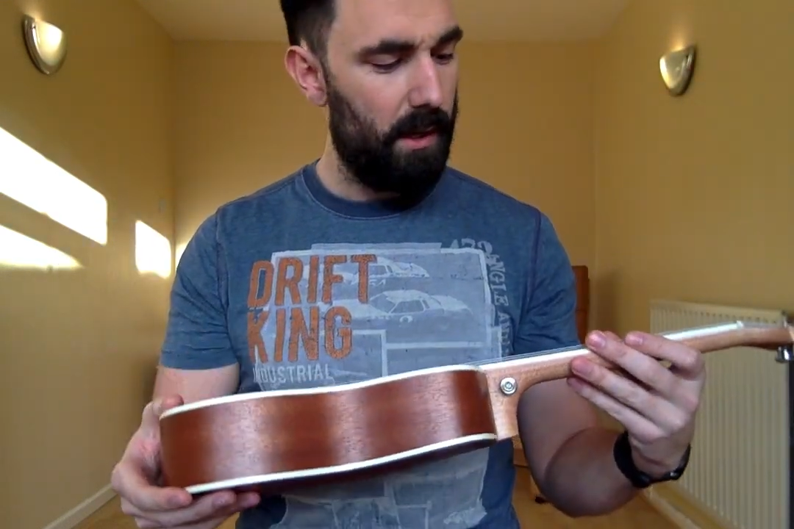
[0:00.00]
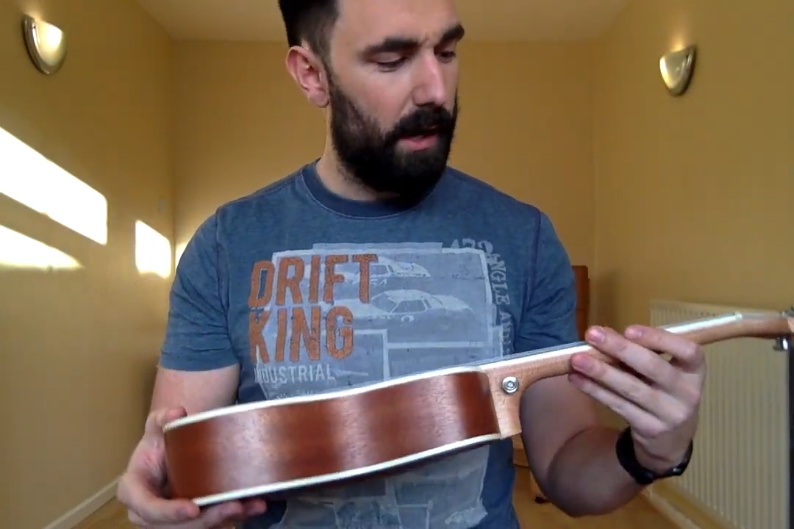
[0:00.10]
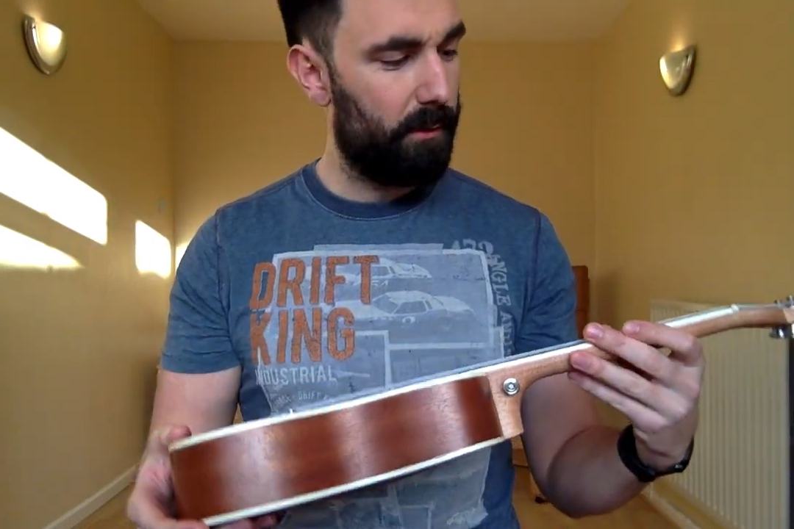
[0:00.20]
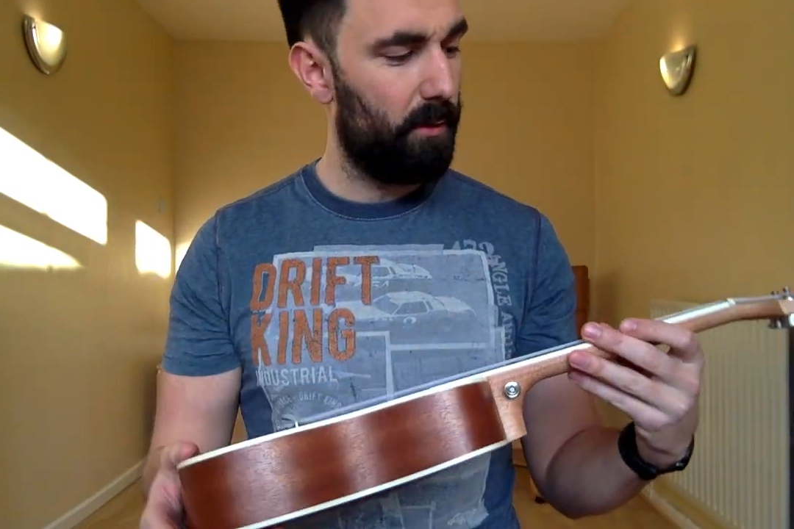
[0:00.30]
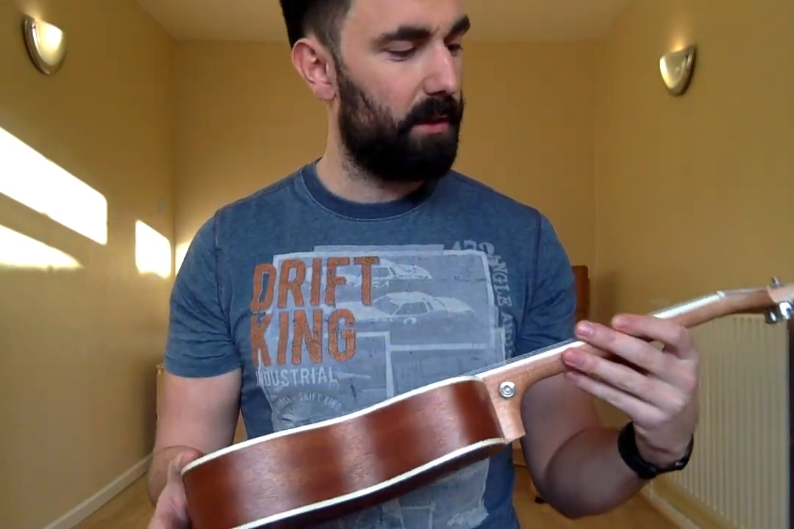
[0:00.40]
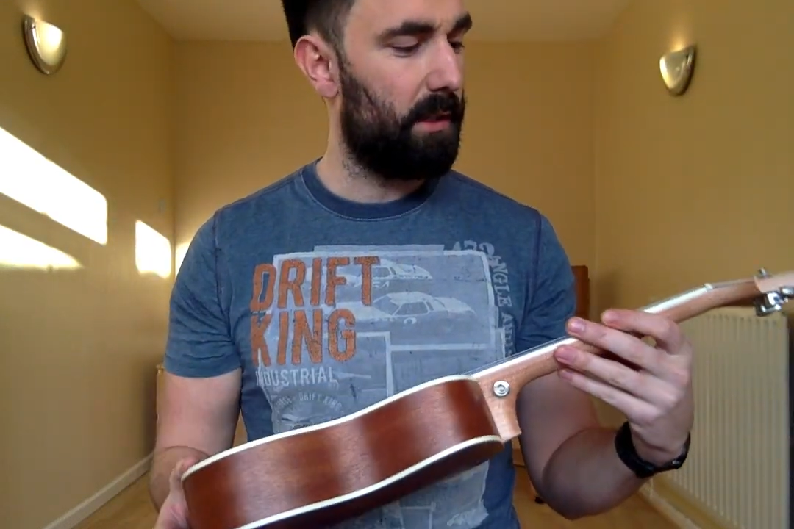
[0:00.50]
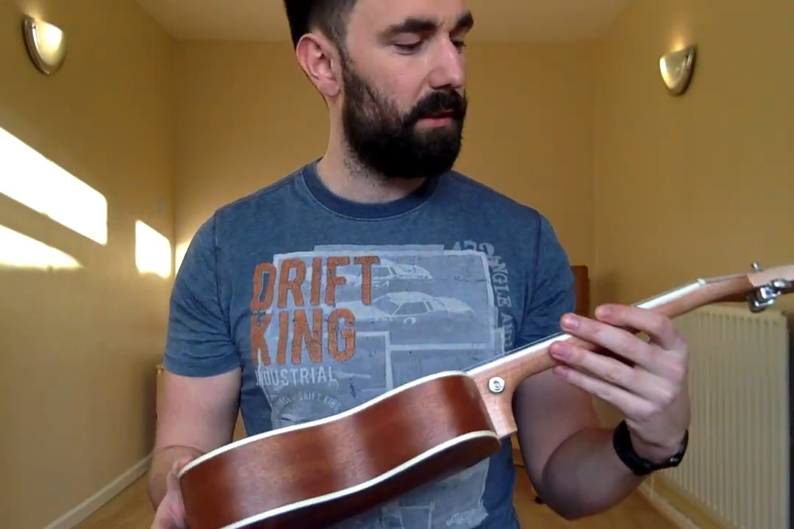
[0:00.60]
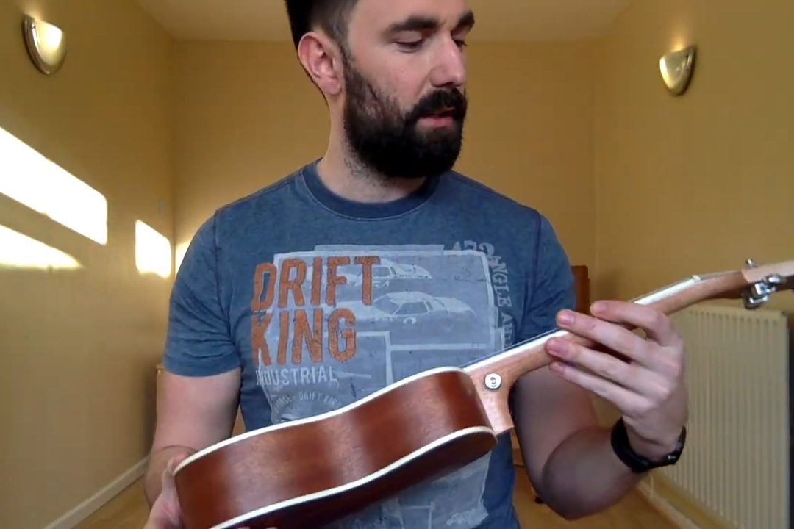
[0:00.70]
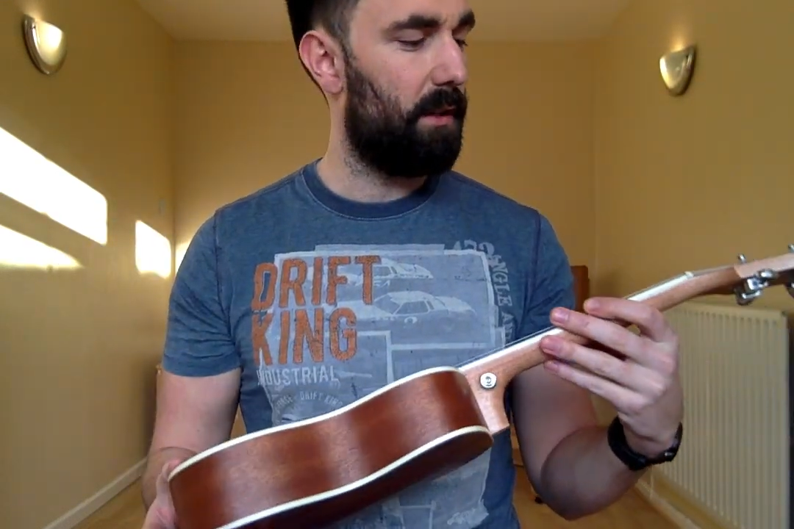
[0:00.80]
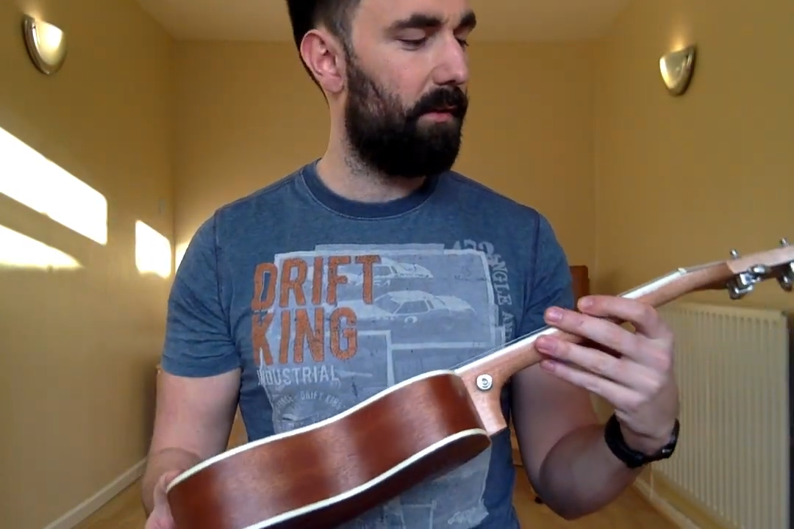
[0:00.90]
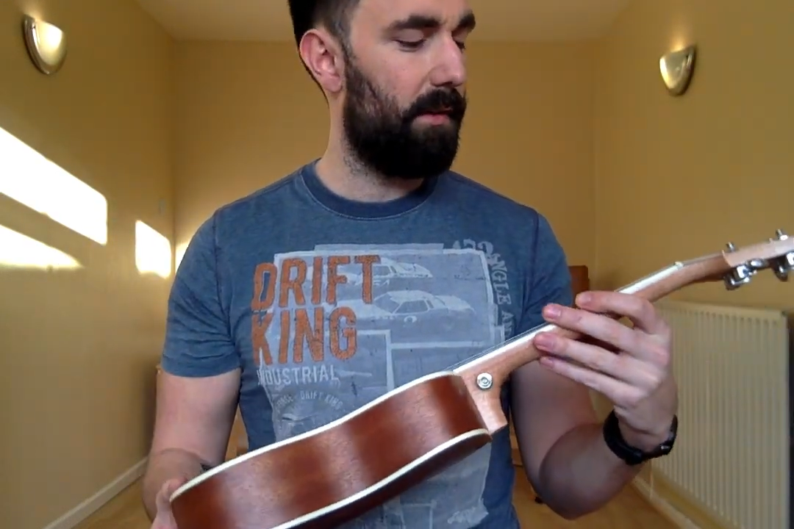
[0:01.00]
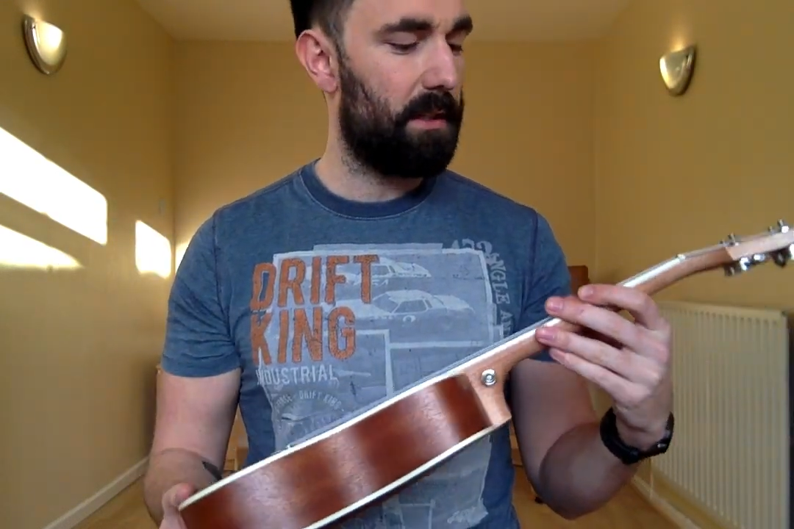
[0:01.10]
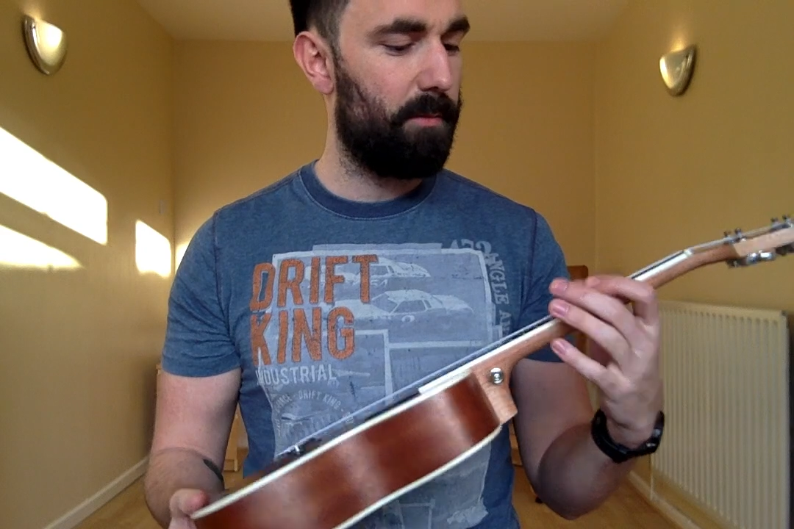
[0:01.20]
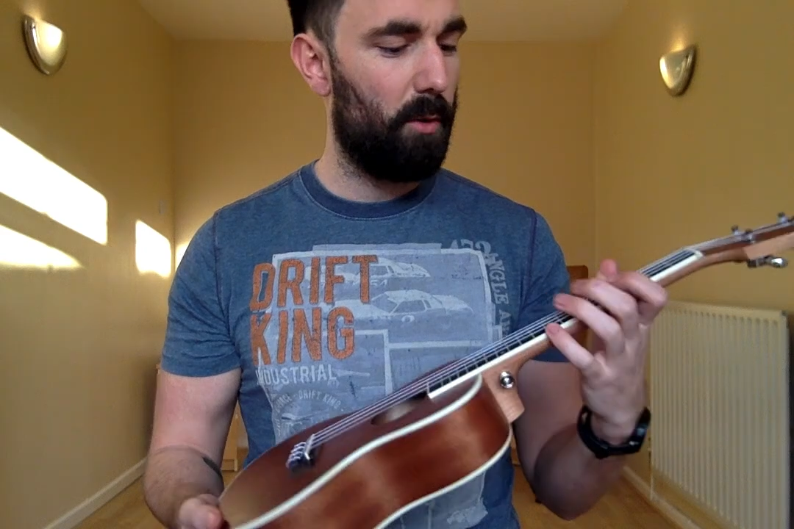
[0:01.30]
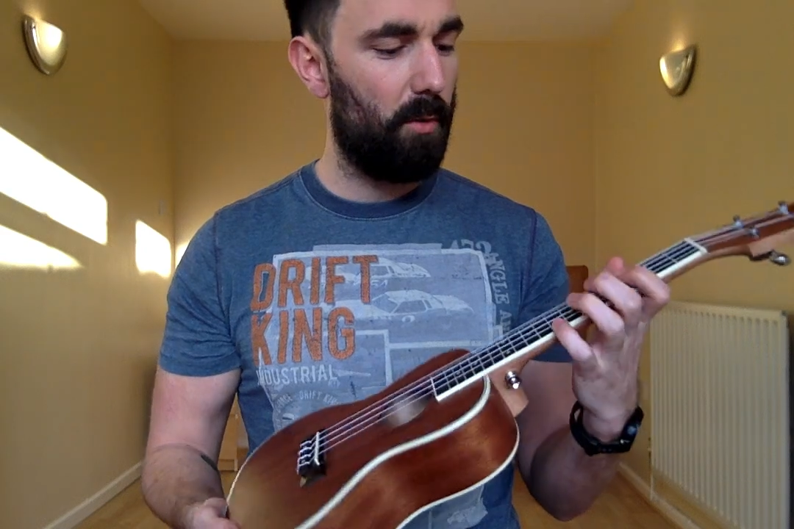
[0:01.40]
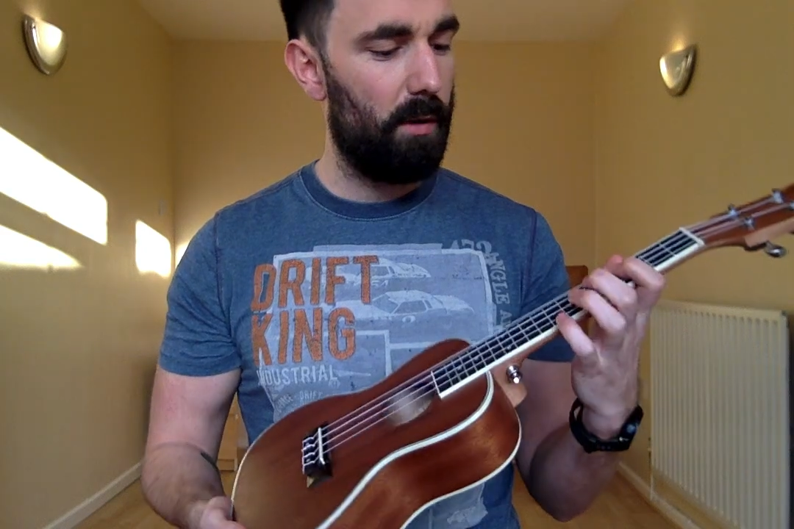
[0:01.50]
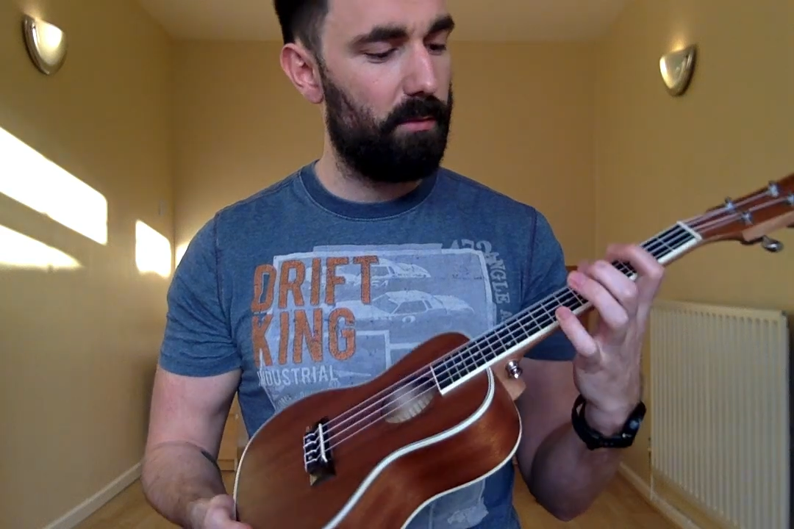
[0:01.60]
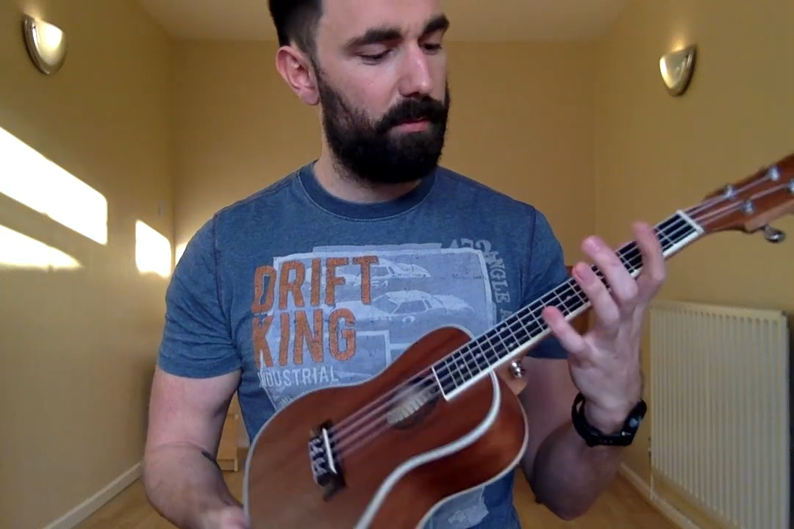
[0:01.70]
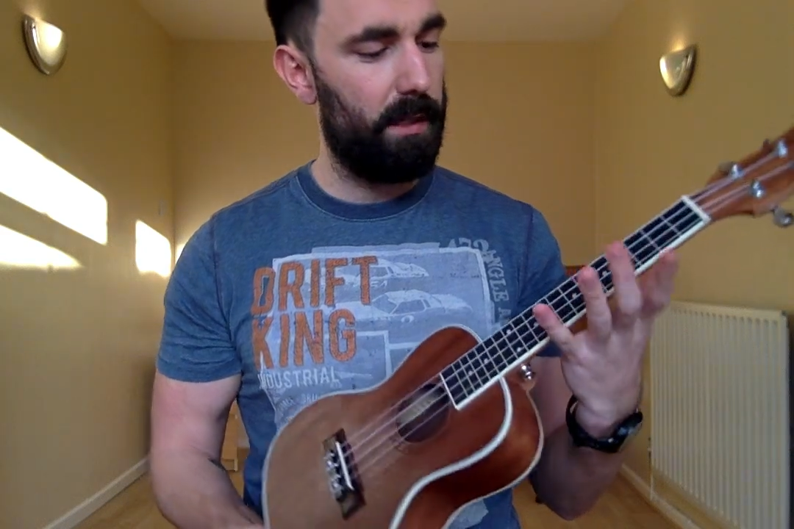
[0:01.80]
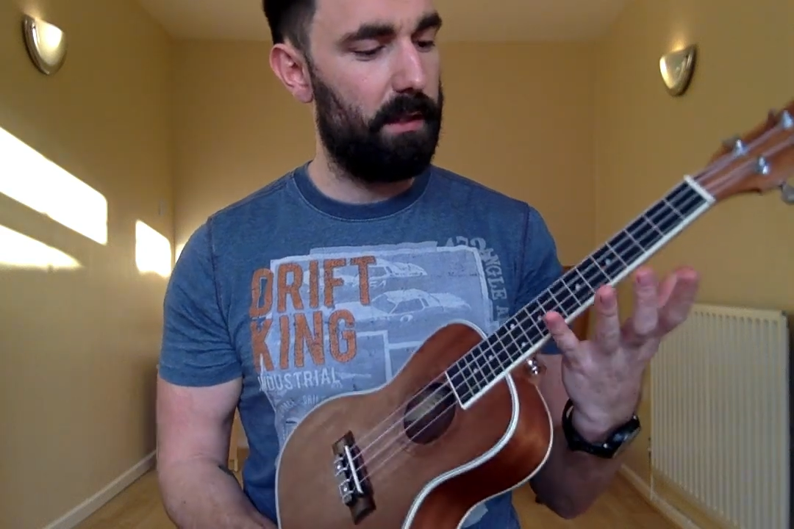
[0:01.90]
I thought the very small one
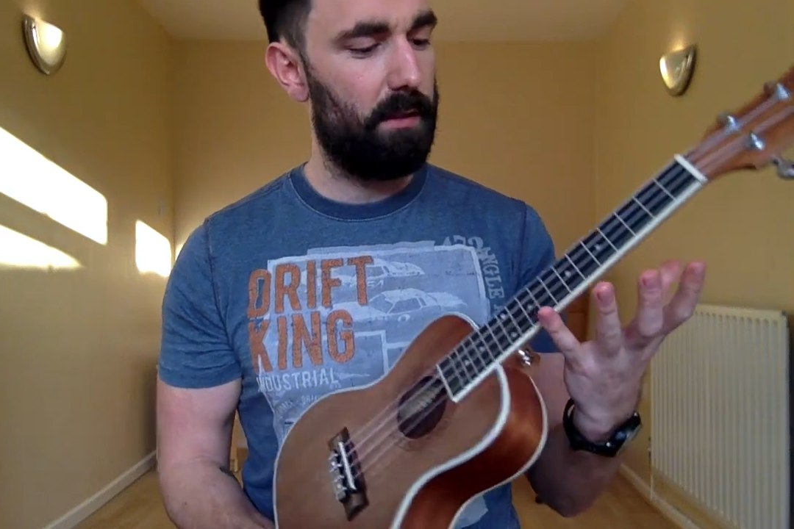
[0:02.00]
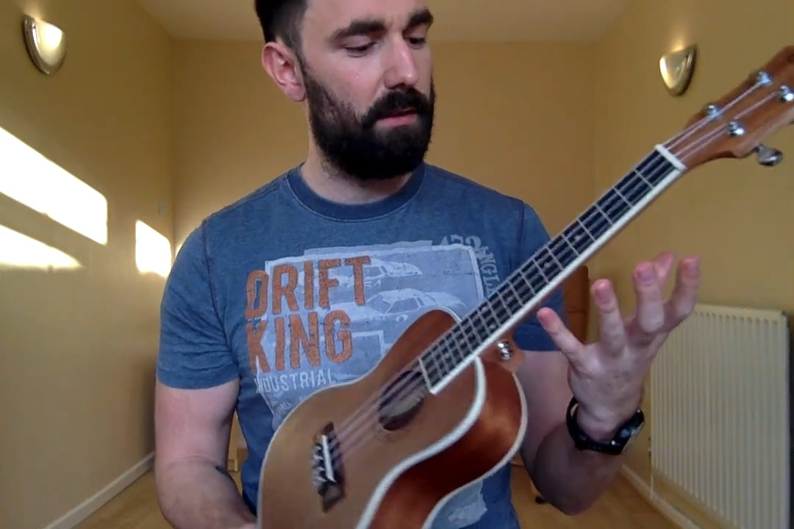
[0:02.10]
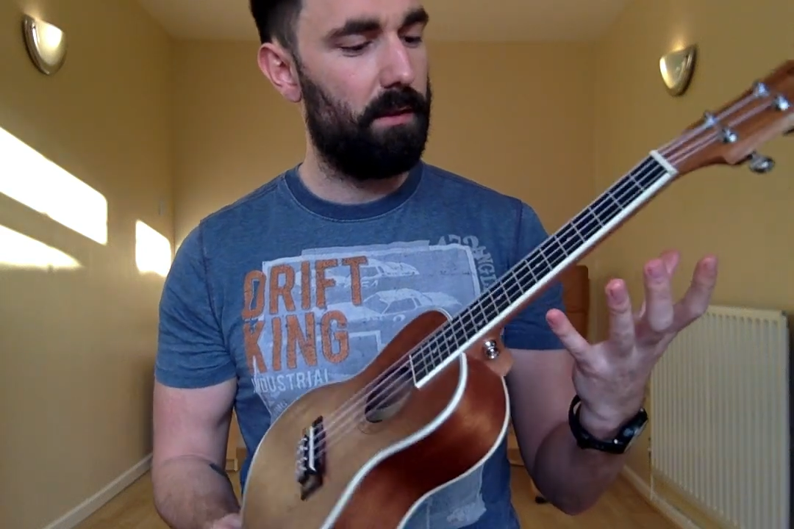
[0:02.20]
would be